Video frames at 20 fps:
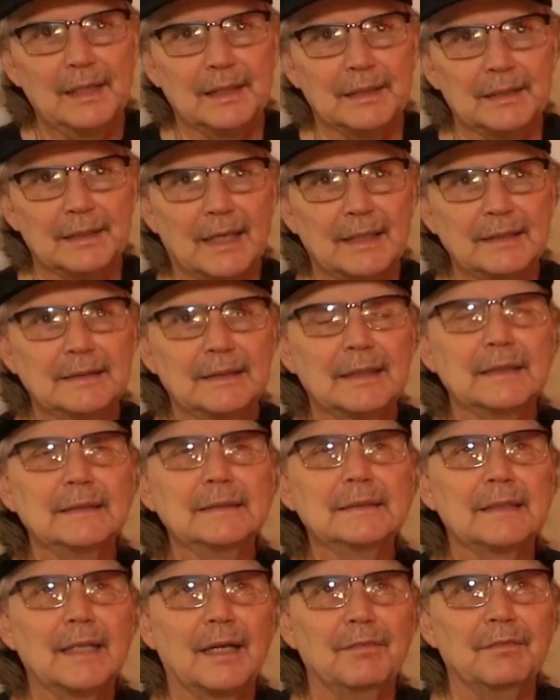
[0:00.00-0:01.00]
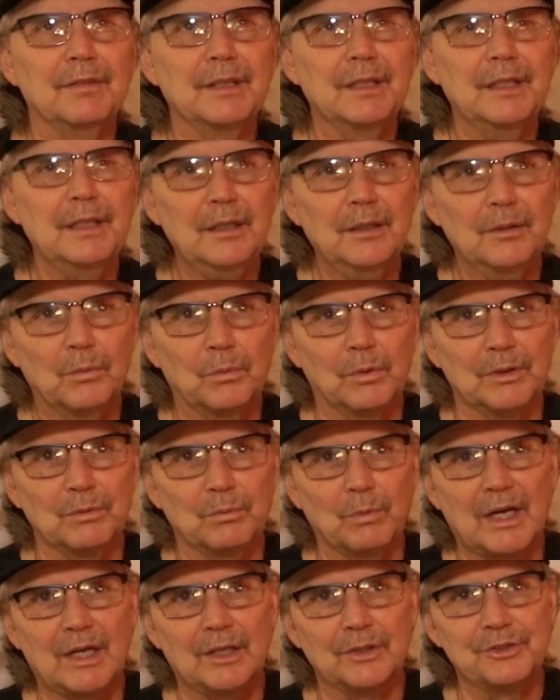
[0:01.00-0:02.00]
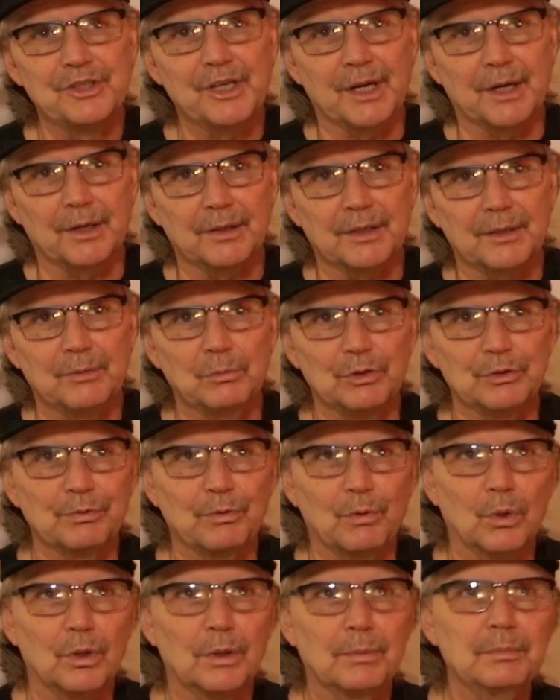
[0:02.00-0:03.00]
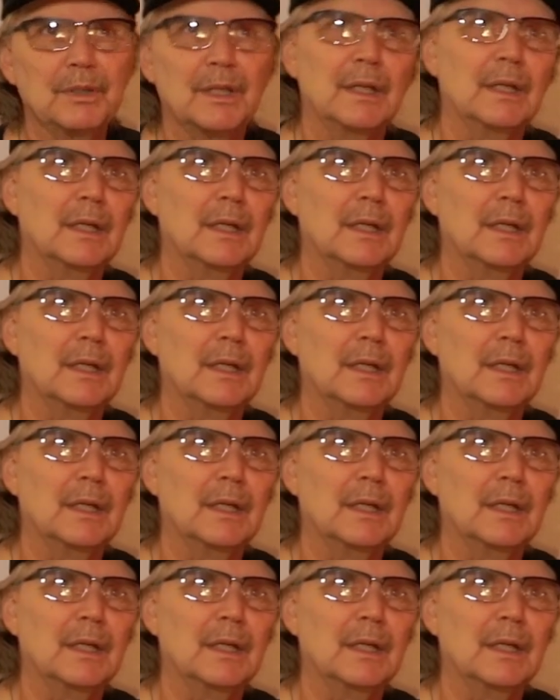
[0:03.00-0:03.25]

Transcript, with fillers: In nineteen seventy, when Wild Cherry was formed,